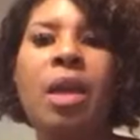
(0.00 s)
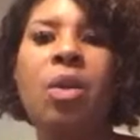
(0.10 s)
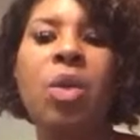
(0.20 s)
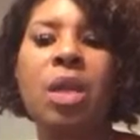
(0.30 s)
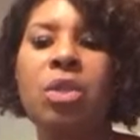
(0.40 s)

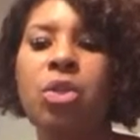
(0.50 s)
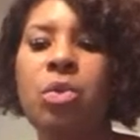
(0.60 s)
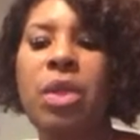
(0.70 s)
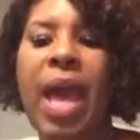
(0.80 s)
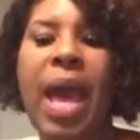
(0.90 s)
you can
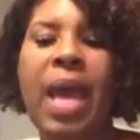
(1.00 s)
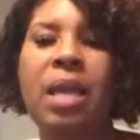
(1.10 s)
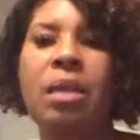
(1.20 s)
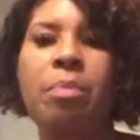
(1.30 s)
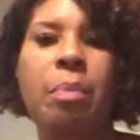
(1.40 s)
do that
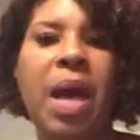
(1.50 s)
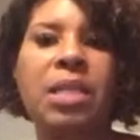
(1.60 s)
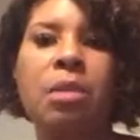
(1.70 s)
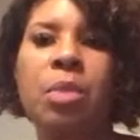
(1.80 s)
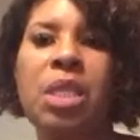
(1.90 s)
and
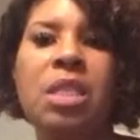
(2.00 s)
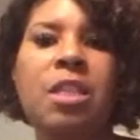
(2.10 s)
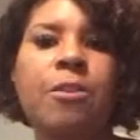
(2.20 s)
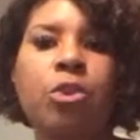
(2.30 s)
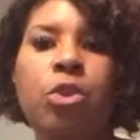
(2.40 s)
possibly
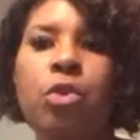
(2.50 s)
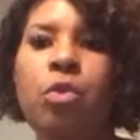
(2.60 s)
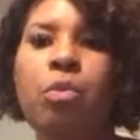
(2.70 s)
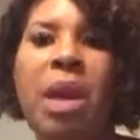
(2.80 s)
see 2,